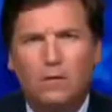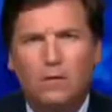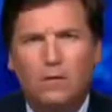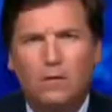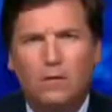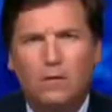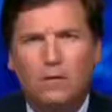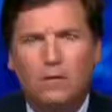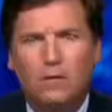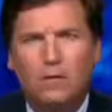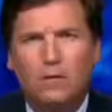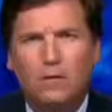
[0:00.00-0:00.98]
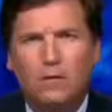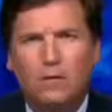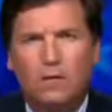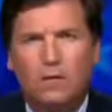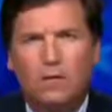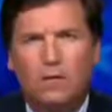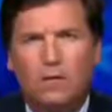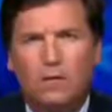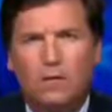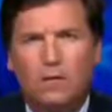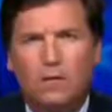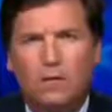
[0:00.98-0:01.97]

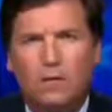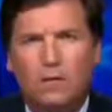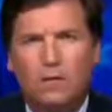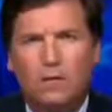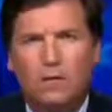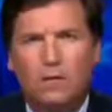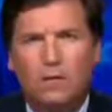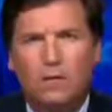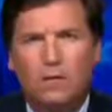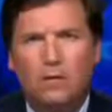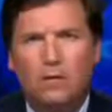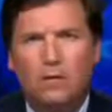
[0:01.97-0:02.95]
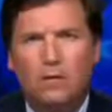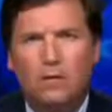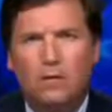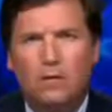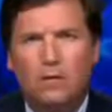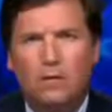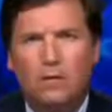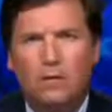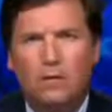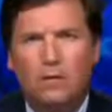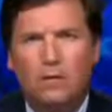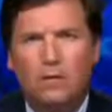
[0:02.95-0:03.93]

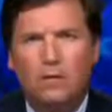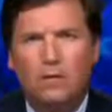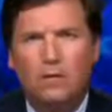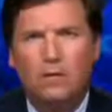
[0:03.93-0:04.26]
This person isn't speaking.